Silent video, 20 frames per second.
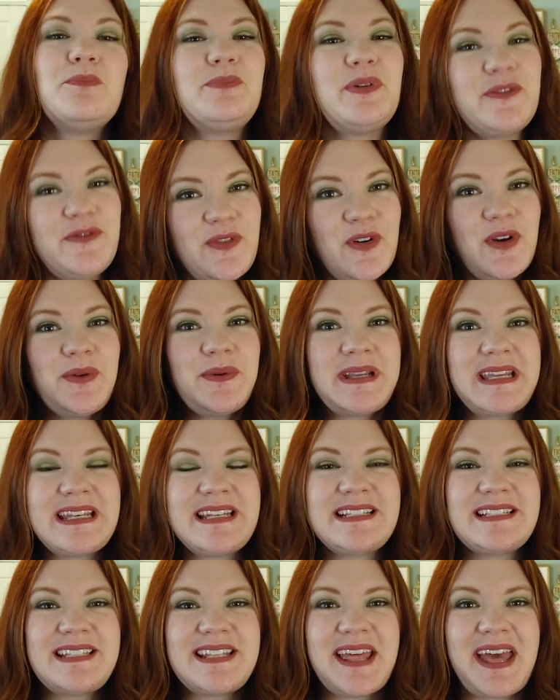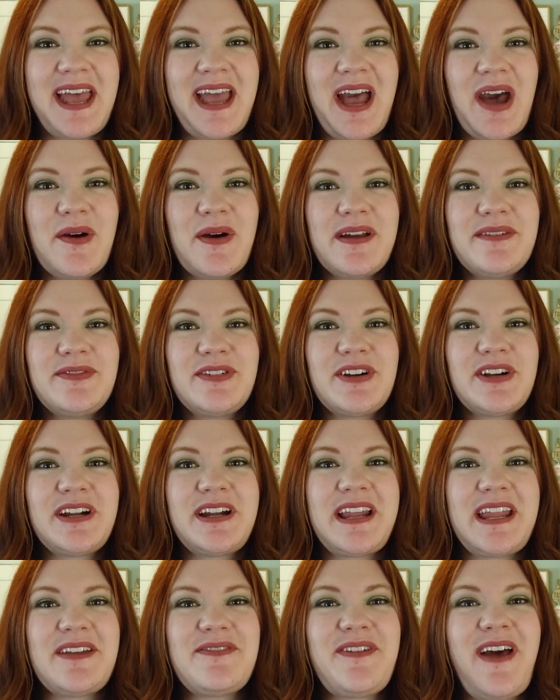Before we get into that,
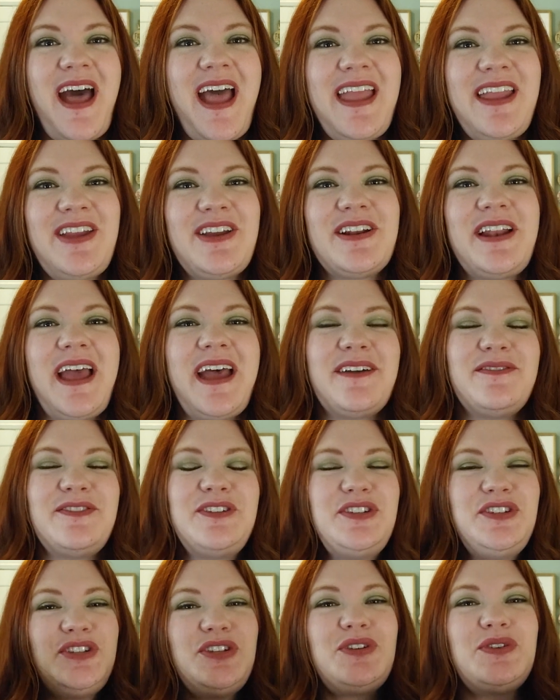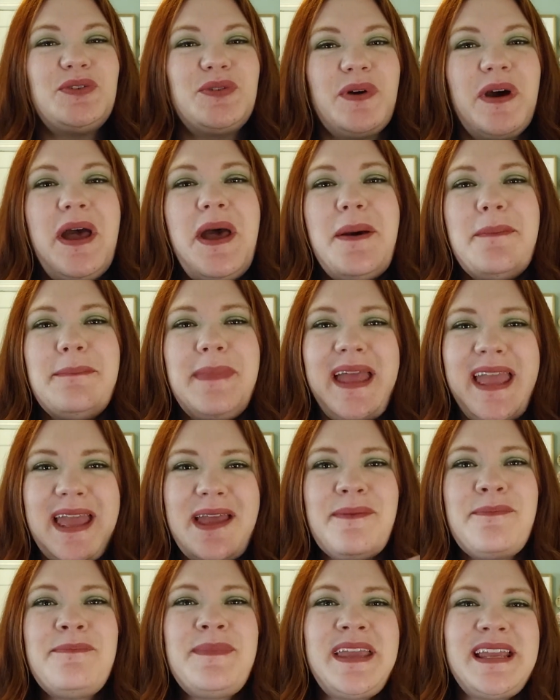however, if I could have you, my
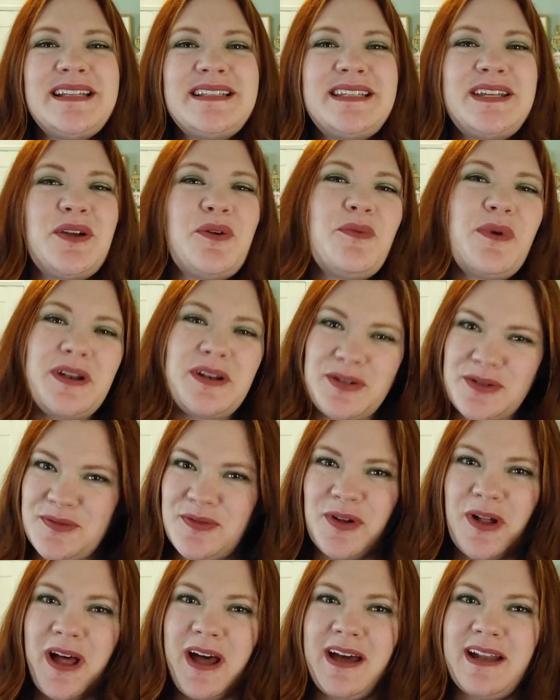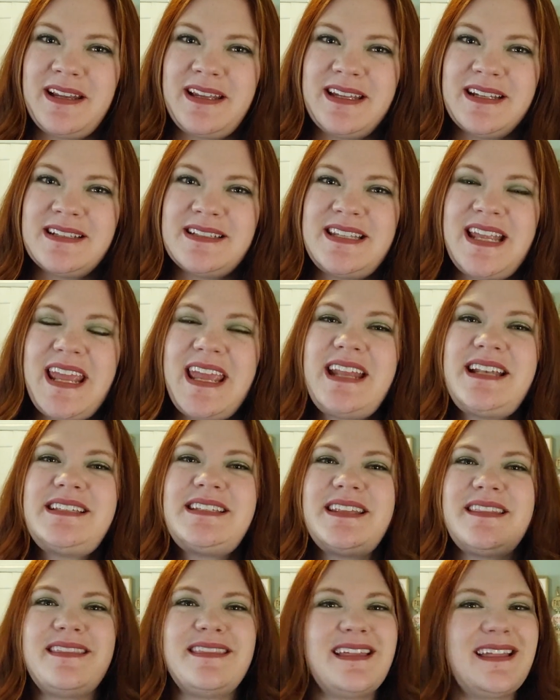amazing, wonderful audience, hit
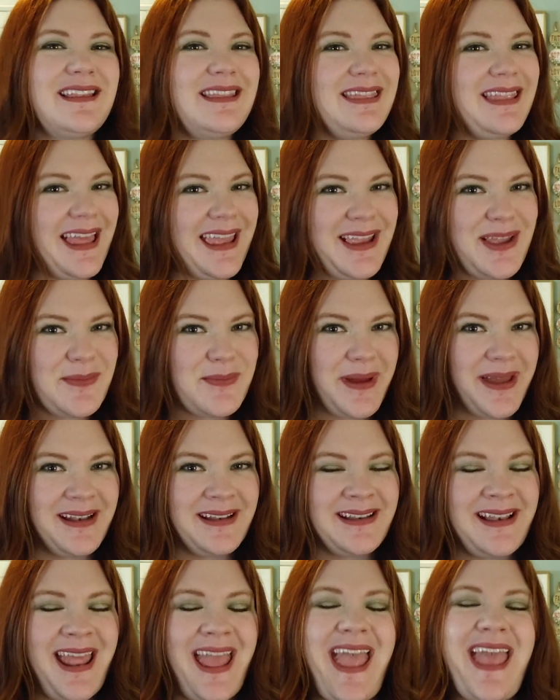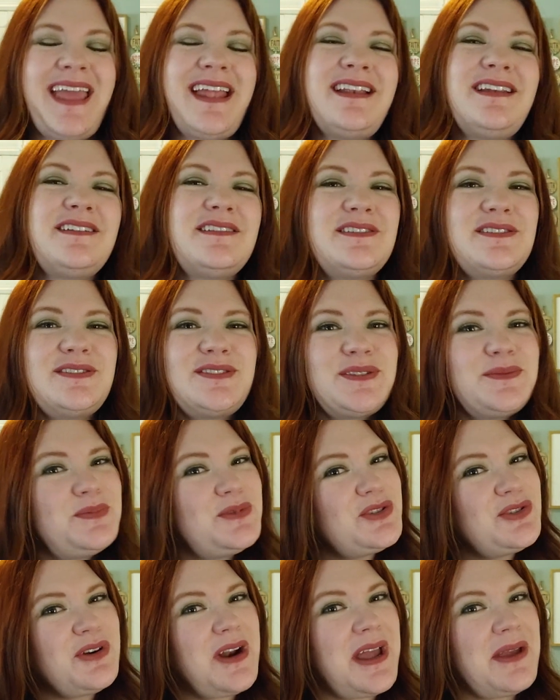the like button and the
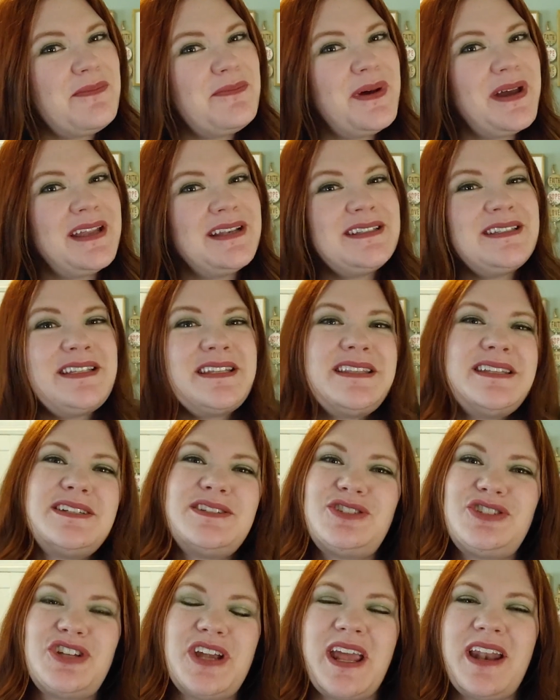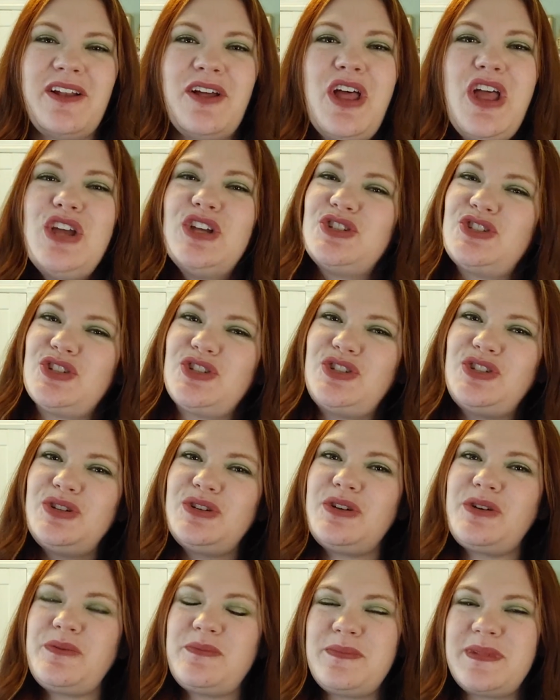subscribe button to this channel so you
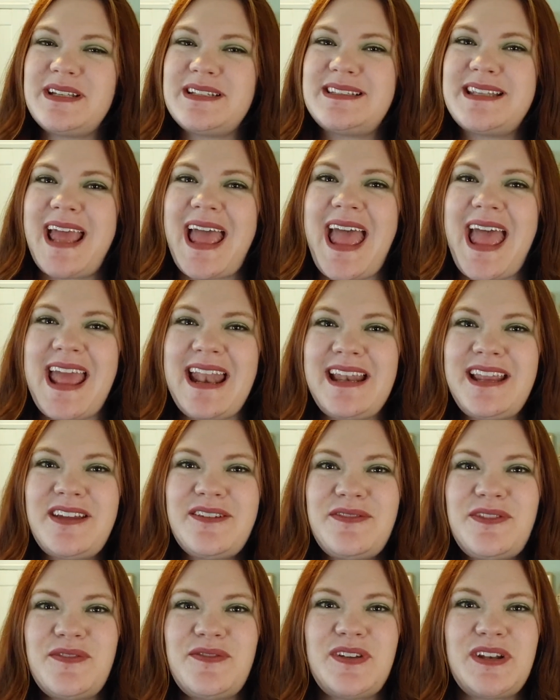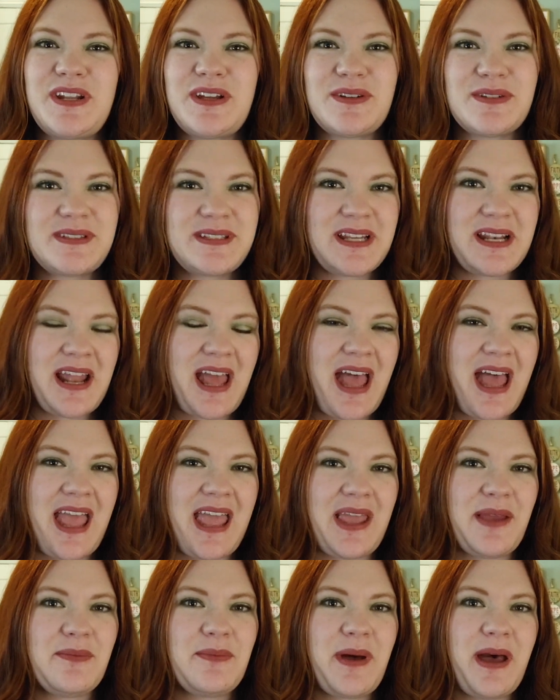don't miss any of the videos that
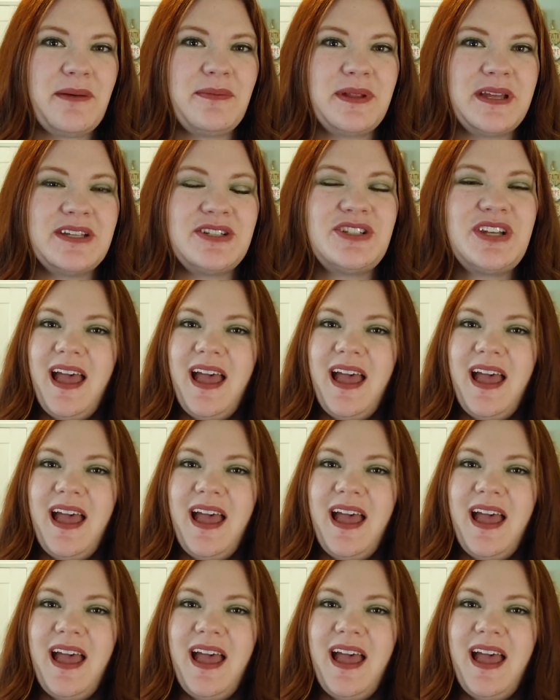I publish.